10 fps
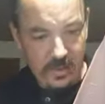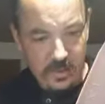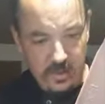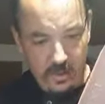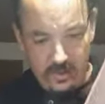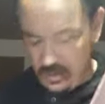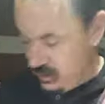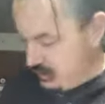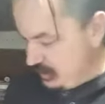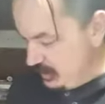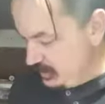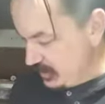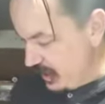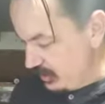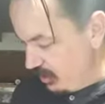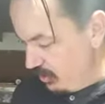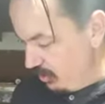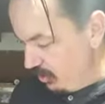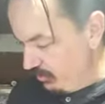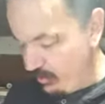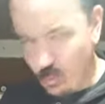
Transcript: So you need to take note of